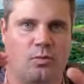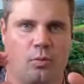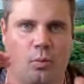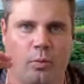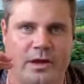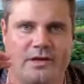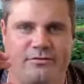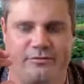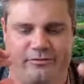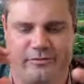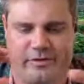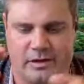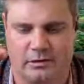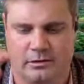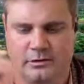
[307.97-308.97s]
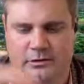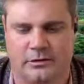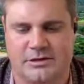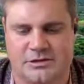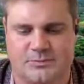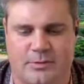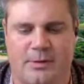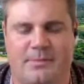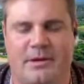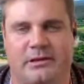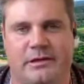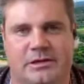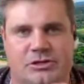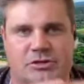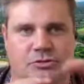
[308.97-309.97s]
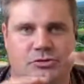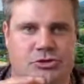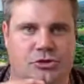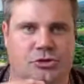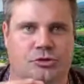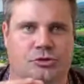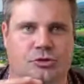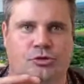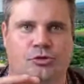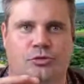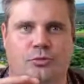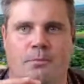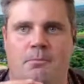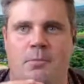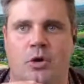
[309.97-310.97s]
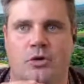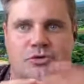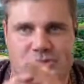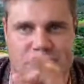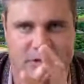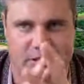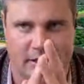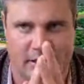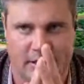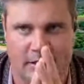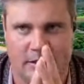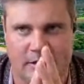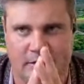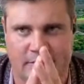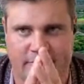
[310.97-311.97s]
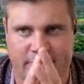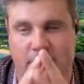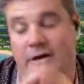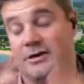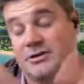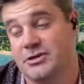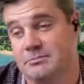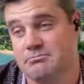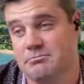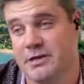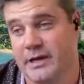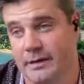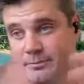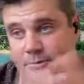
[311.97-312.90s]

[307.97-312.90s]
we feel is primarily due to most of, or actually, yeah,